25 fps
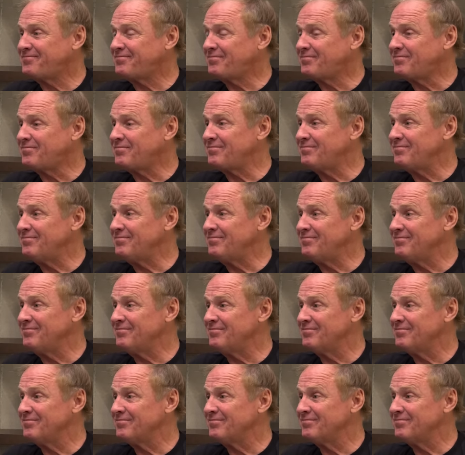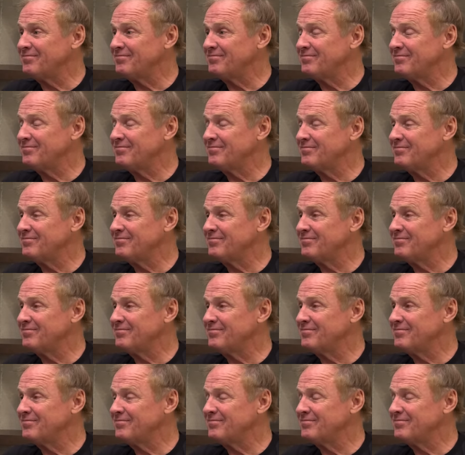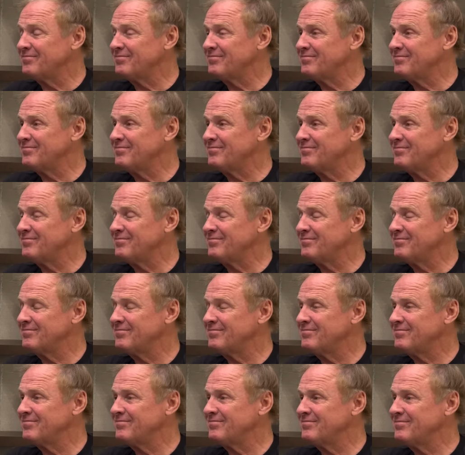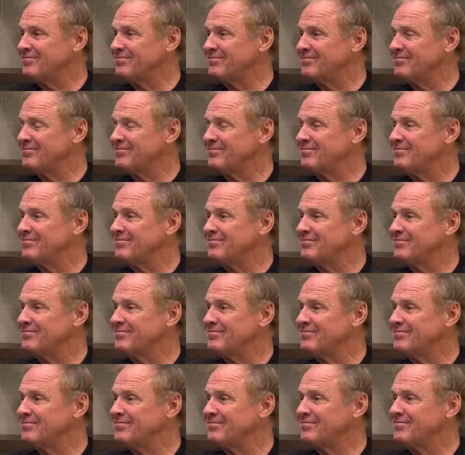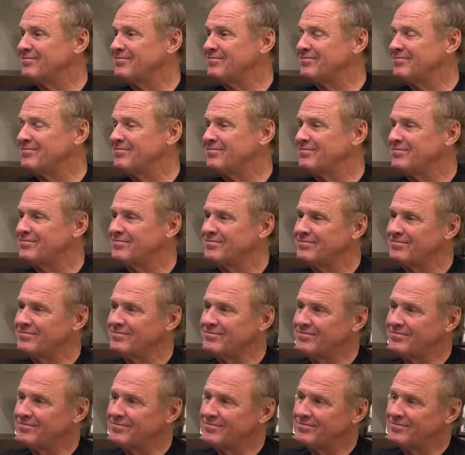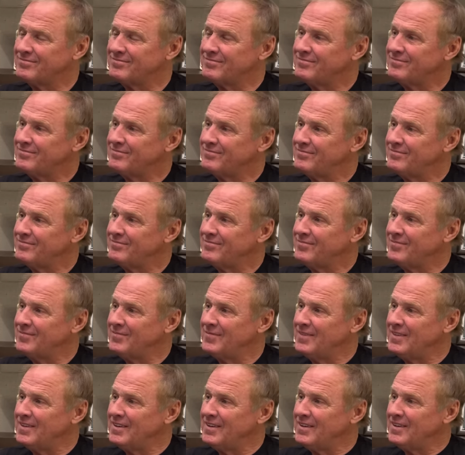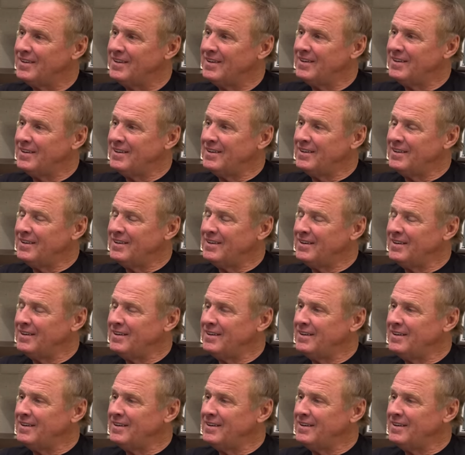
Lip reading: (not speaking)